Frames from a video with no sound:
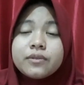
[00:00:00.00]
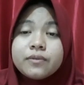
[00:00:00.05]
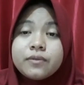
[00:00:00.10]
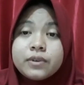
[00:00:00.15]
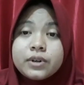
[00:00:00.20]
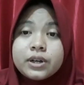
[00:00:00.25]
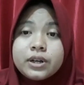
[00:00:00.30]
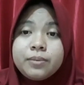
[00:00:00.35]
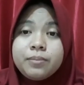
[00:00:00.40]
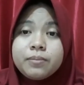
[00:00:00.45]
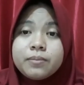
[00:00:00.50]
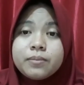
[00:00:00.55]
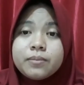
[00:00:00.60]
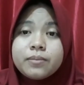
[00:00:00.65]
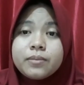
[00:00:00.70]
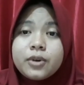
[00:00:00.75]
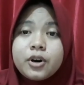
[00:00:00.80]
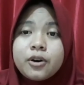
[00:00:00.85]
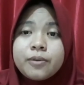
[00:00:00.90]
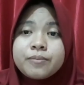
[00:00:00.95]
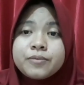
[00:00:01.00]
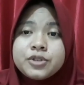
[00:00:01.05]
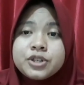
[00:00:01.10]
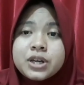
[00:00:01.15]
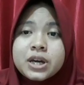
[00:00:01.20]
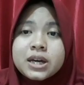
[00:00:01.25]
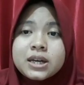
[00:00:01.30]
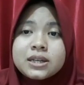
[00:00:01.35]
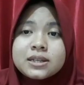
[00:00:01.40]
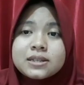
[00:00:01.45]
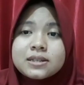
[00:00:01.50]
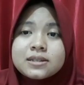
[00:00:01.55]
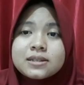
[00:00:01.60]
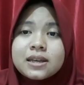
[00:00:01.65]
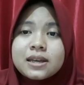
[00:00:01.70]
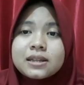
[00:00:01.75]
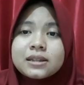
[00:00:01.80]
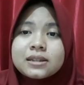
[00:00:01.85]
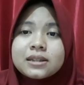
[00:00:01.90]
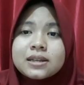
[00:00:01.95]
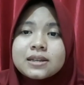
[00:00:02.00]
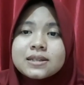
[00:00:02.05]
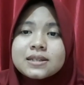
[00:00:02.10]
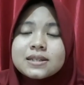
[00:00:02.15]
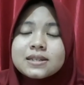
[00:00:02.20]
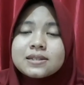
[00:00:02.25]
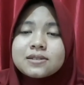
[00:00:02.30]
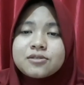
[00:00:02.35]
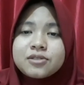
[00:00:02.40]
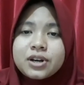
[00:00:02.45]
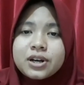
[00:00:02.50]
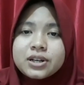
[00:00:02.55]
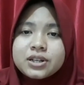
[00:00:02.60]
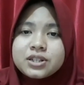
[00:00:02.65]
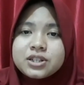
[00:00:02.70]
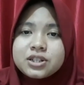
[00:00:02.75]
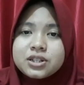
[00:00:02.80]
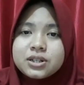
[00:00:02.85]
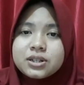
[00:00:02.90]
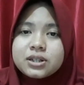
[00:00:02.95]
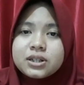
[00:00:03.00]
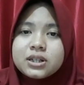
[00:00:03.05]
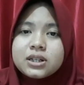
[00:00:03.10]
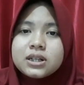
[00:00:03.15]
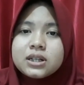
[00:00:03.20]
verb, object, sentence structure.